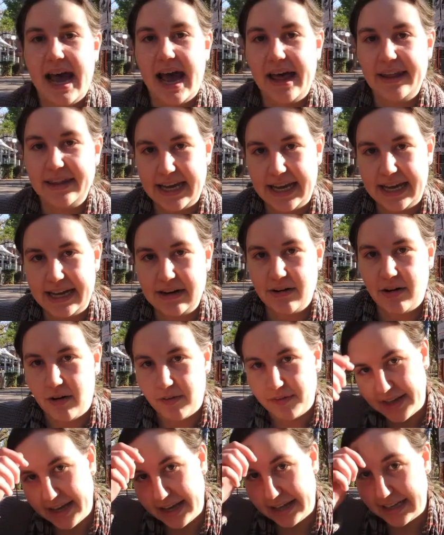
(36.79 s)
And then
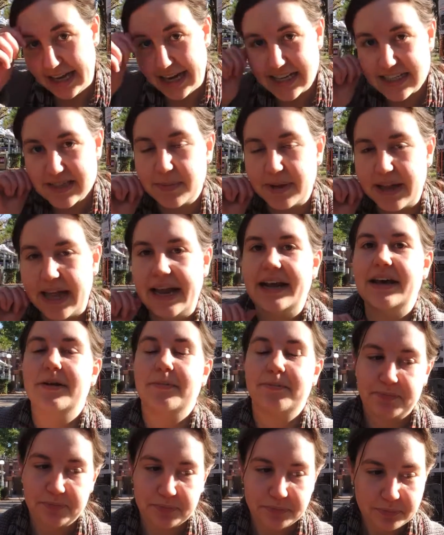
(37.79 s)
on their last planet,